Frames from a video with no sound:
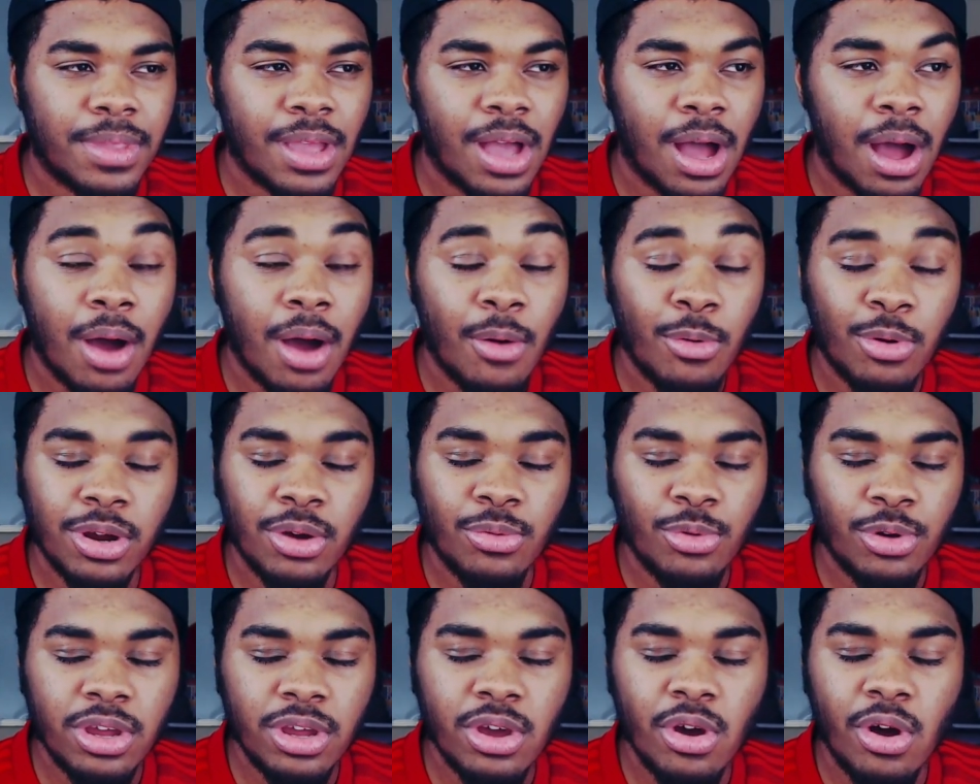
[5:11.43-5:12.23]

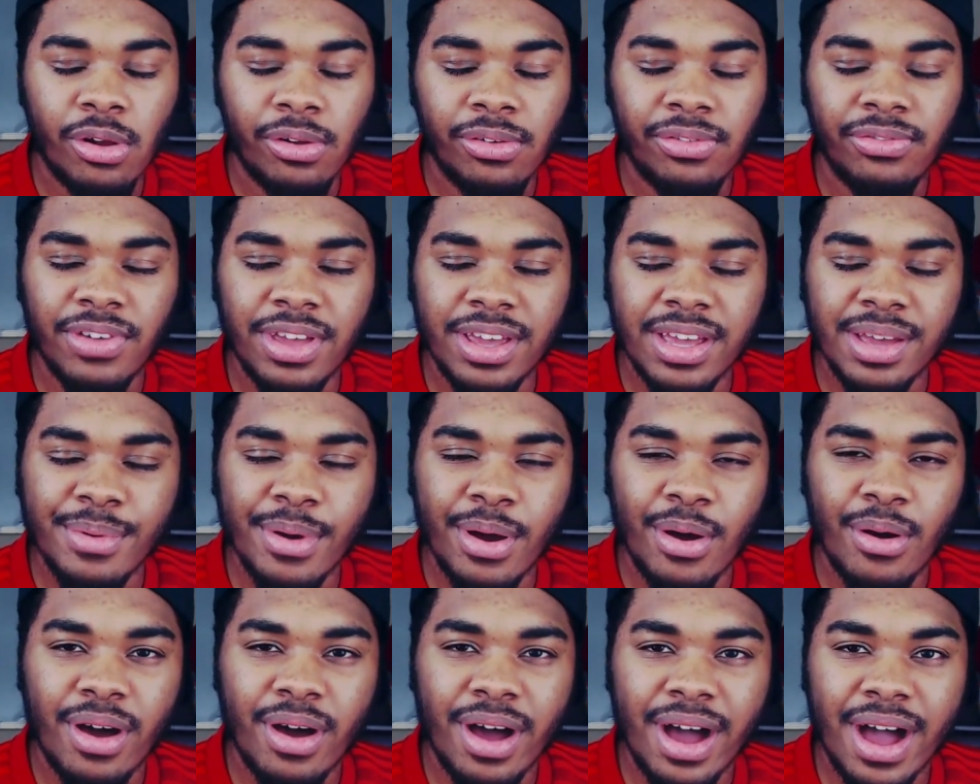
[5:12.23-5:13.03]
what you all think
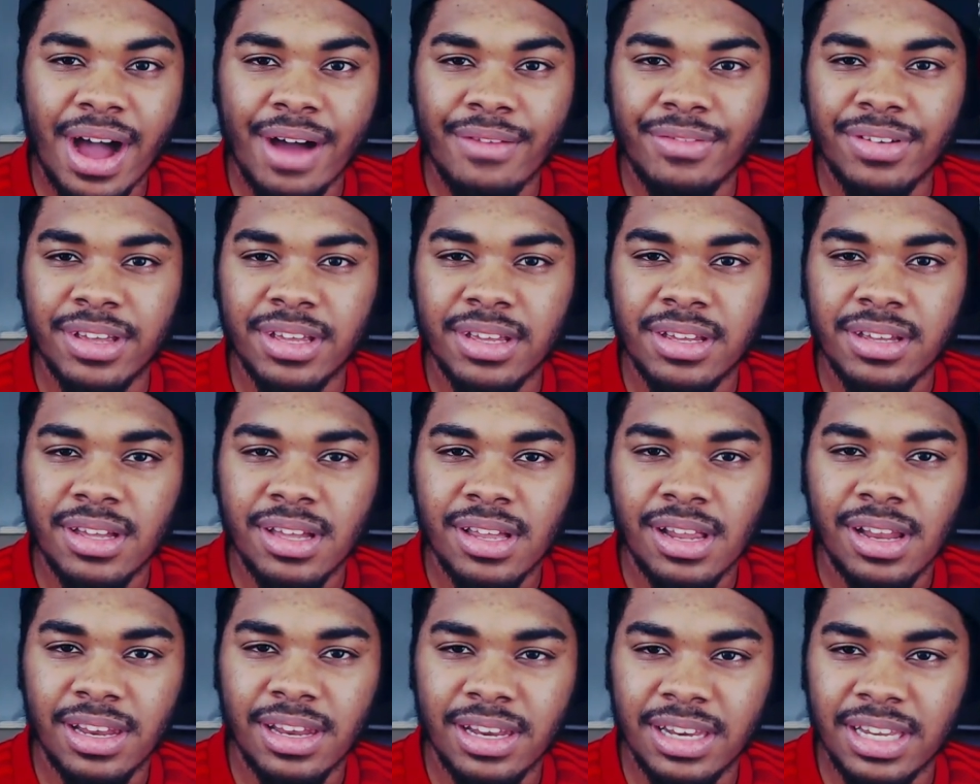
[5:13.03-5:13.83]
about Javi
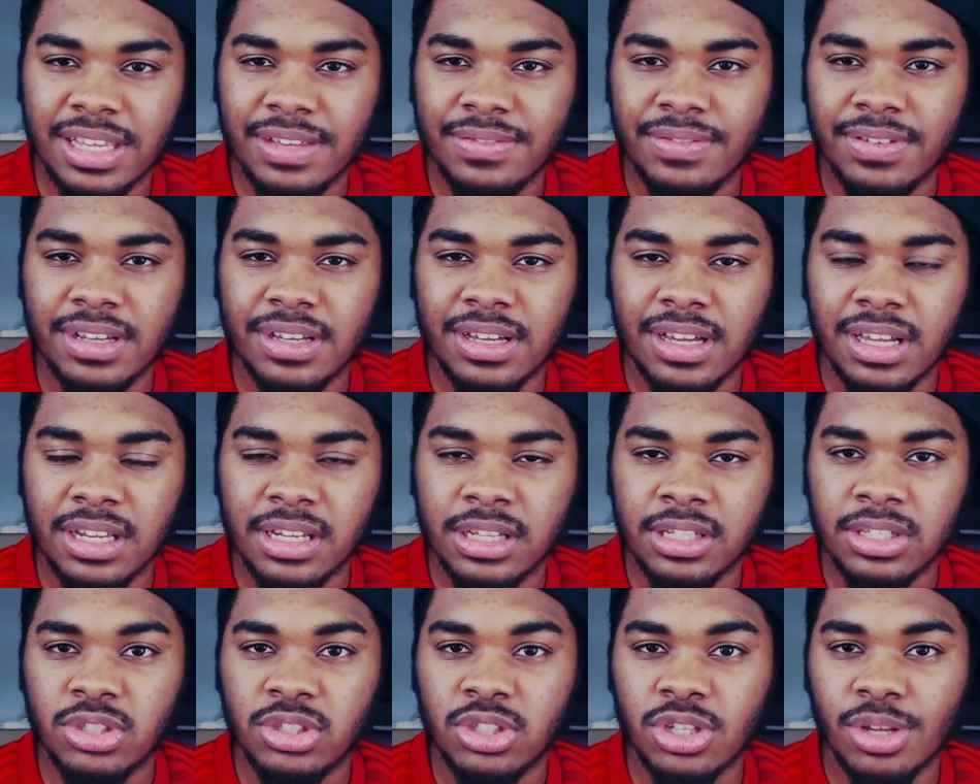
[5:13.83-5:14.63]
leaving
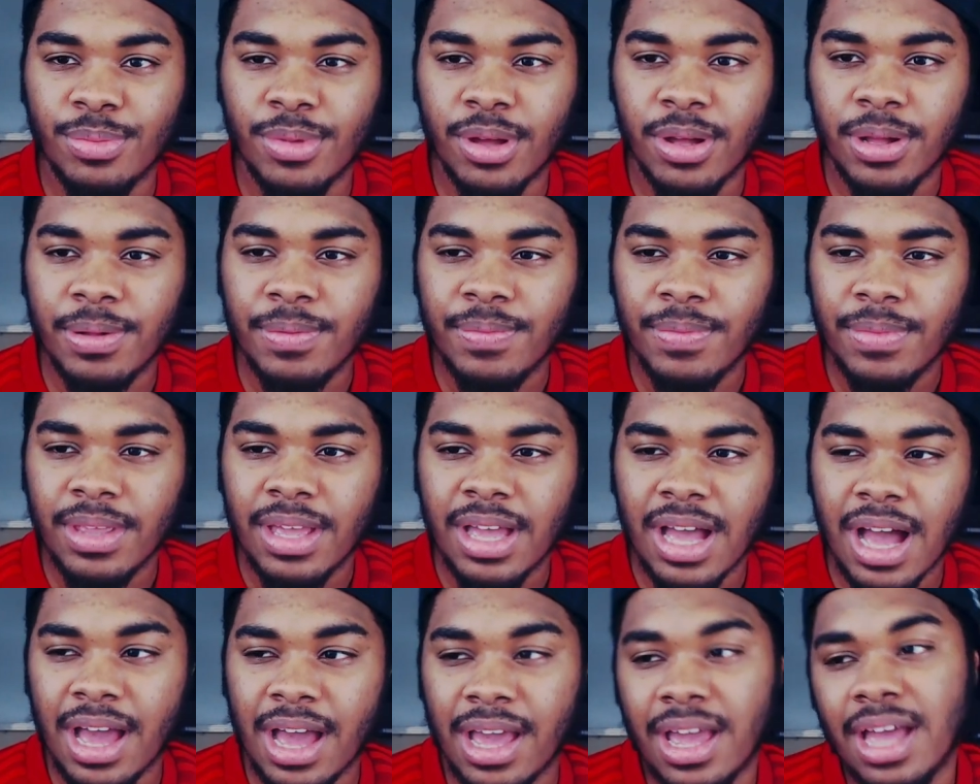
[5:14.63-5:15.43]
this summer.
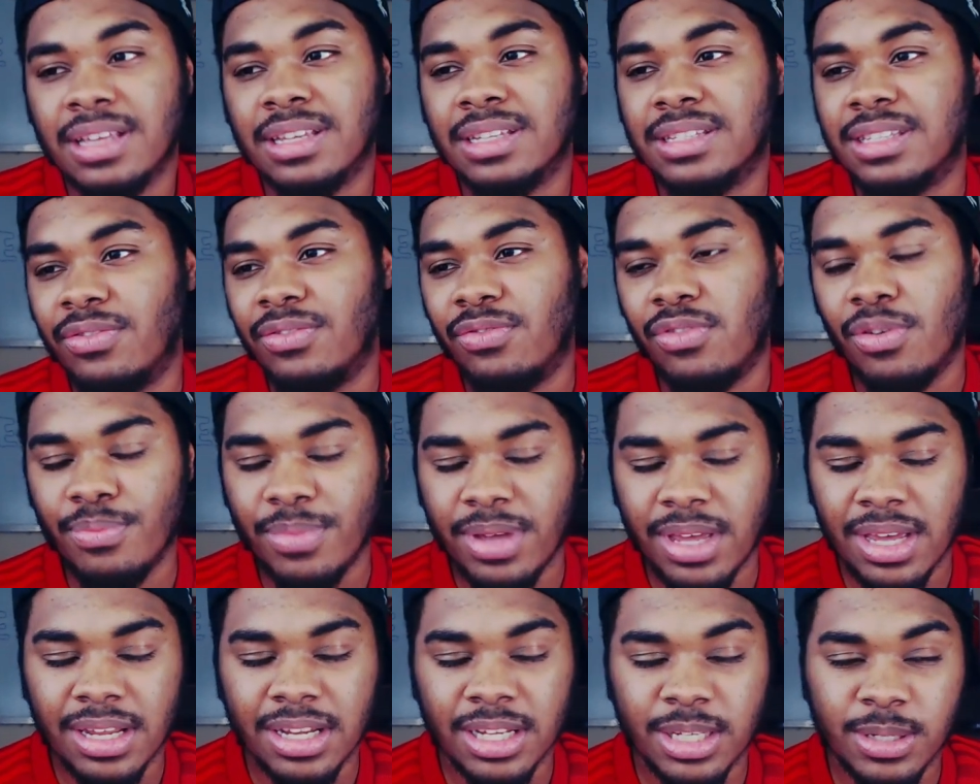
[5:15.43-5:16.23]
As I said, for
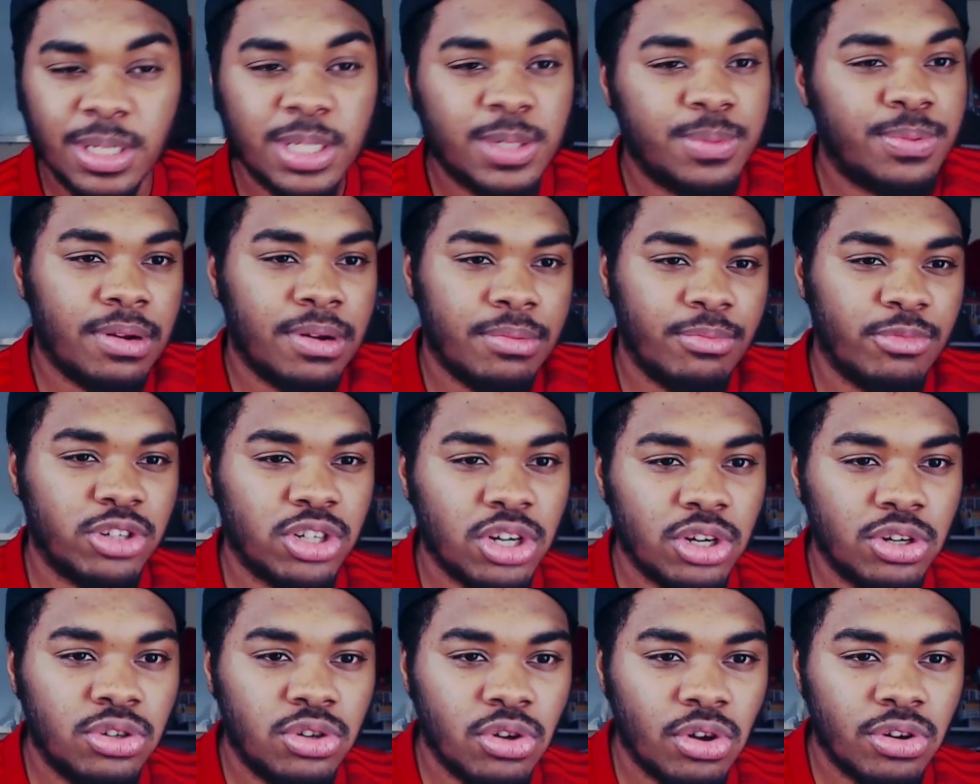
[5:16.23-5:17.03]
me, it's pretty much a
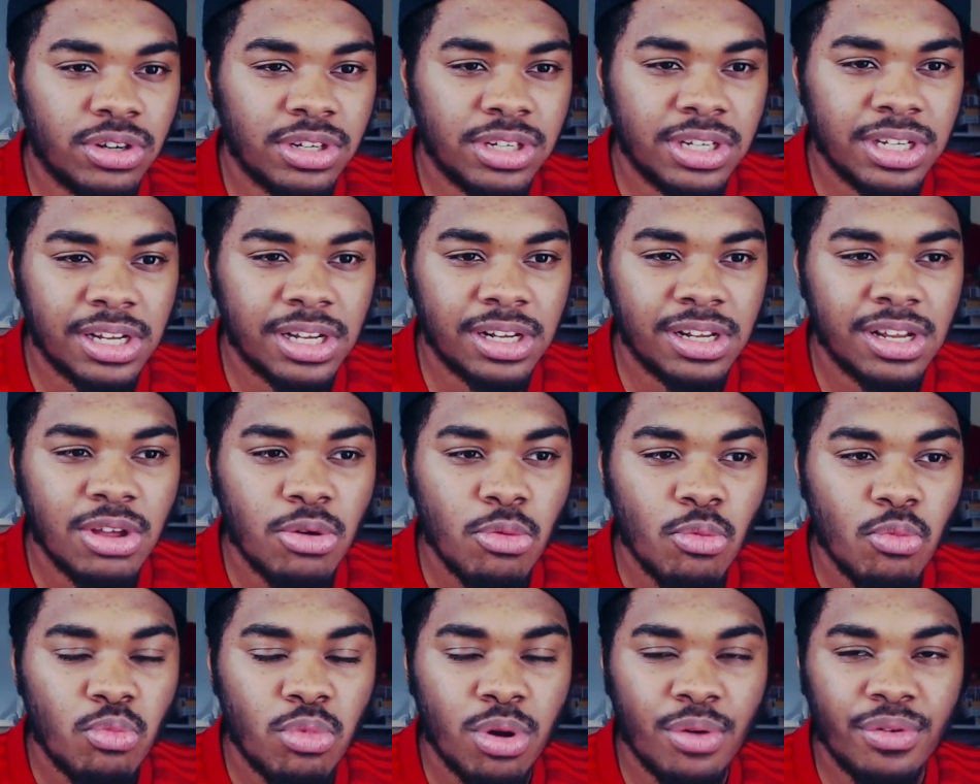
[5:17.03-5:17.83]
done deal.
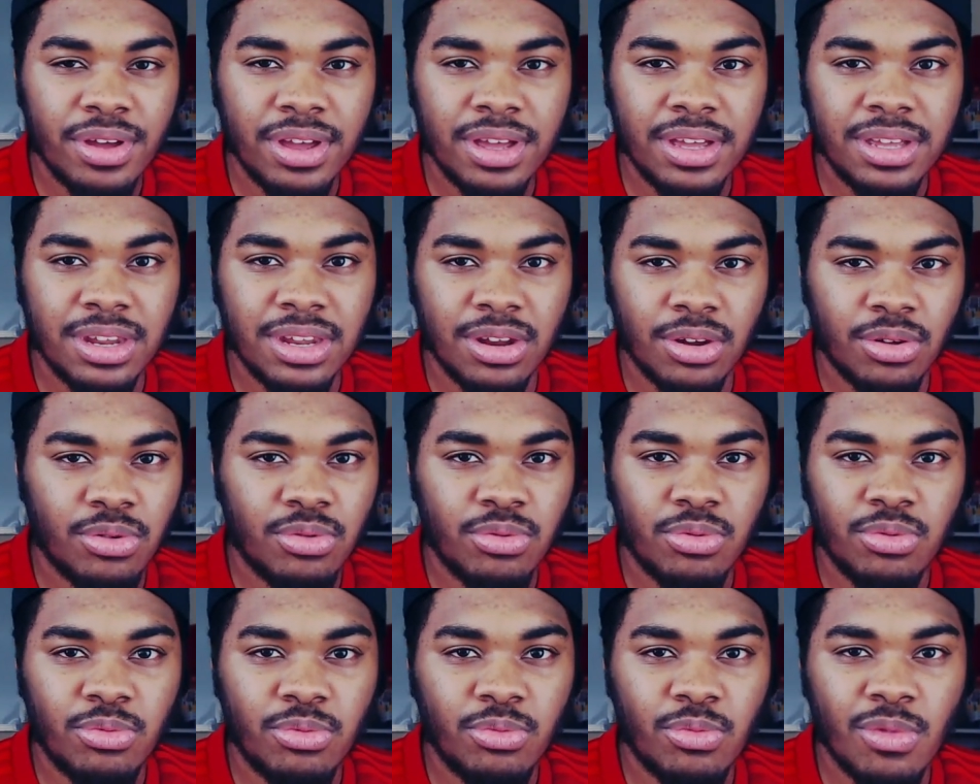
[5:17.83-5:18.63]
Whether
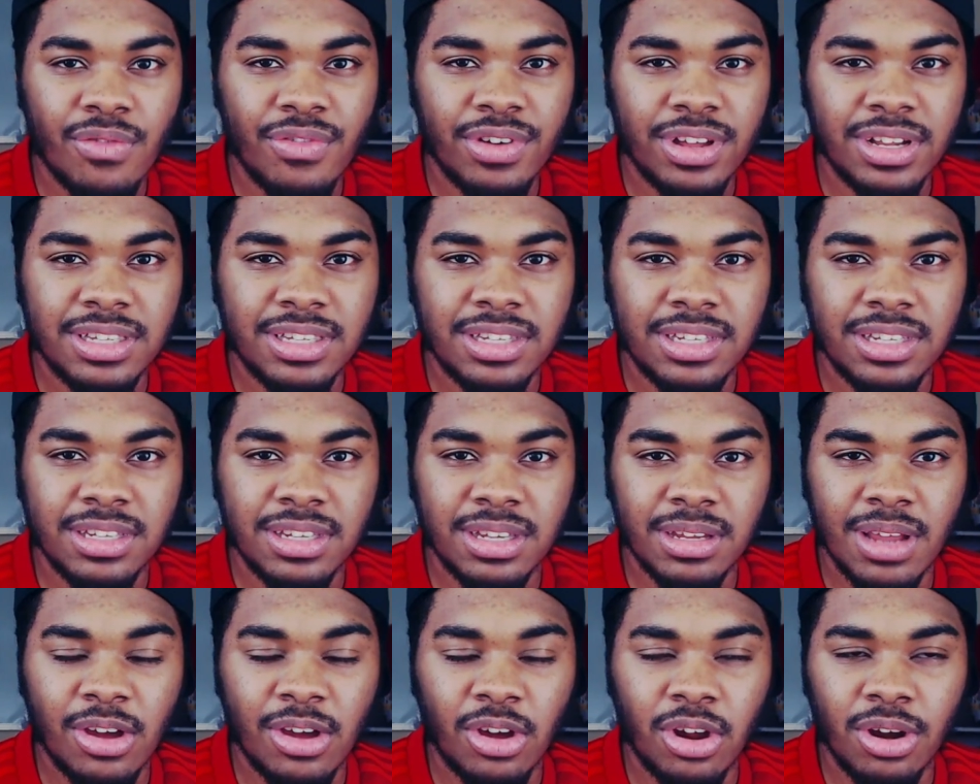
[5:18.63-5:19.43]
it's
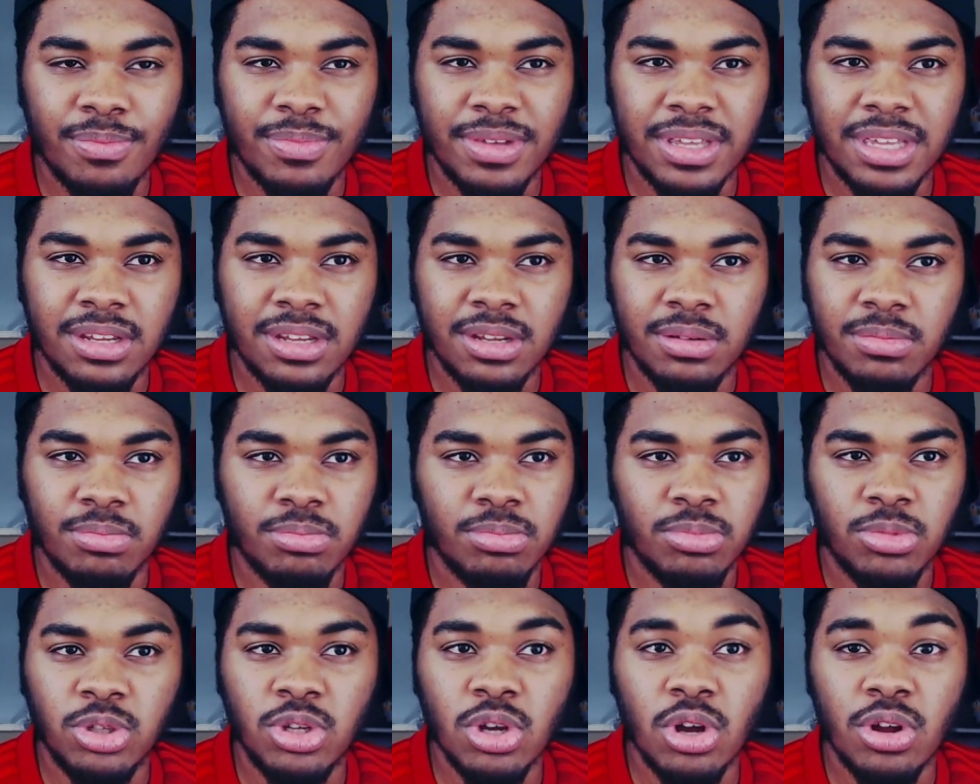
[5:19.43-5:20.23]
going to be
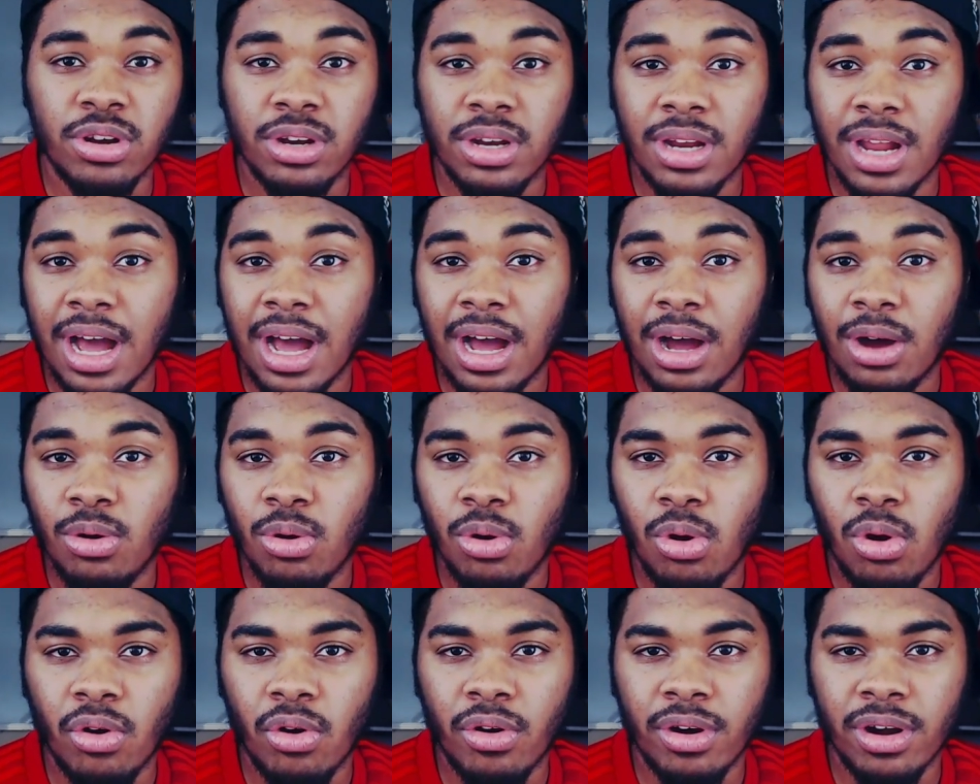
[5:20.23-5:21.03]
done now
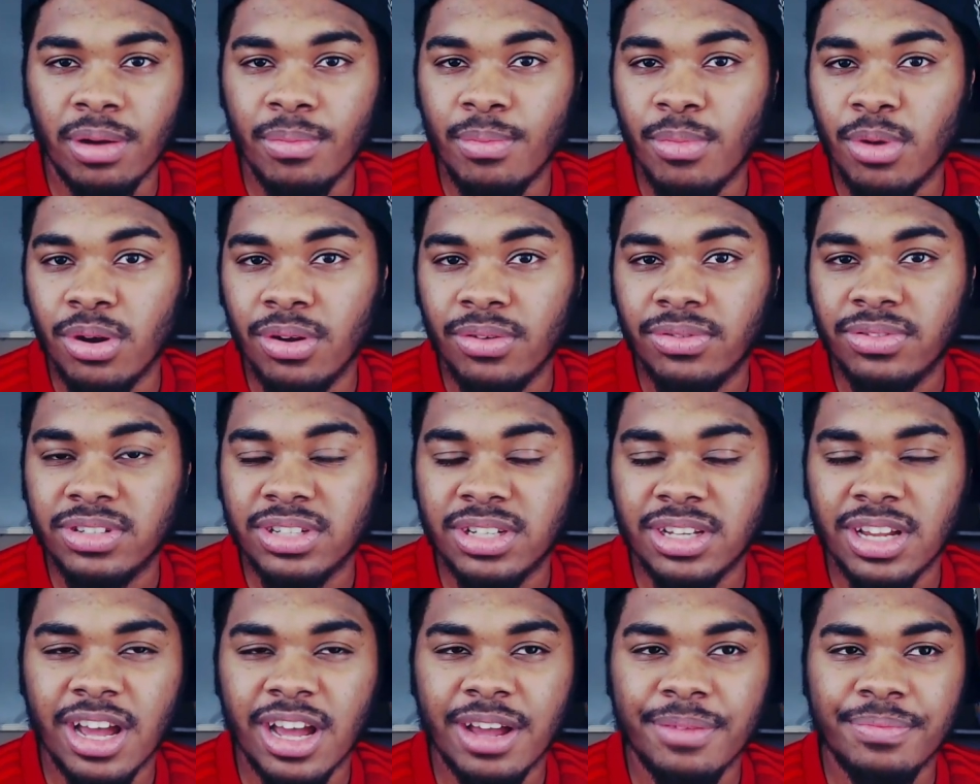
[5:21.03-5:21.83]
or in a month's
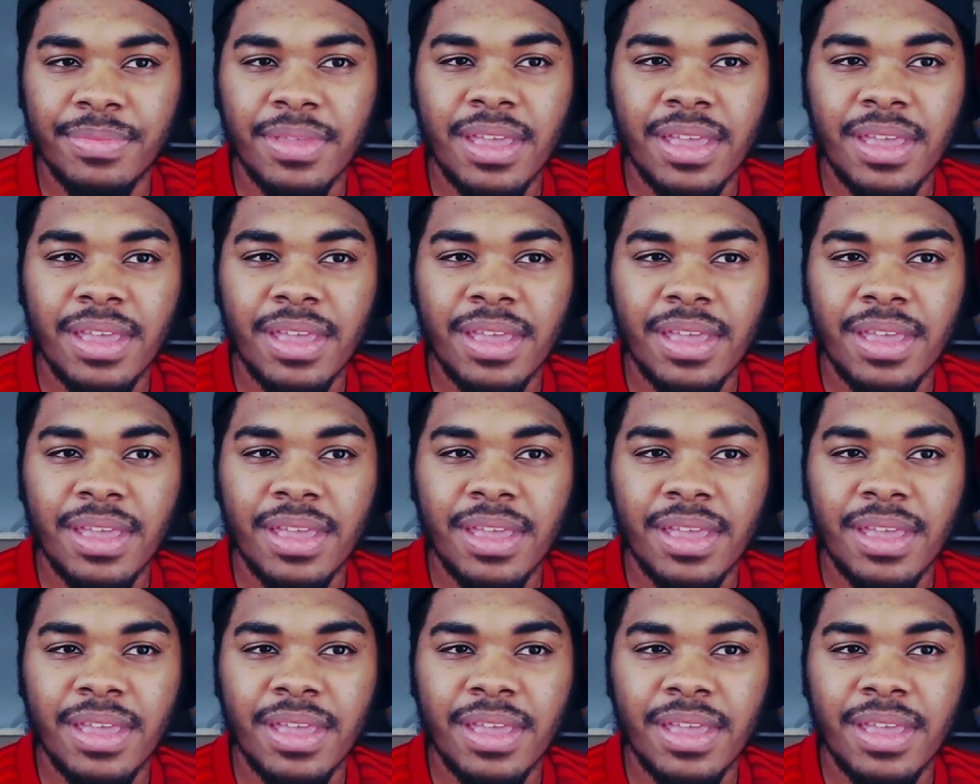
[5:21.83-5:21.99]
time,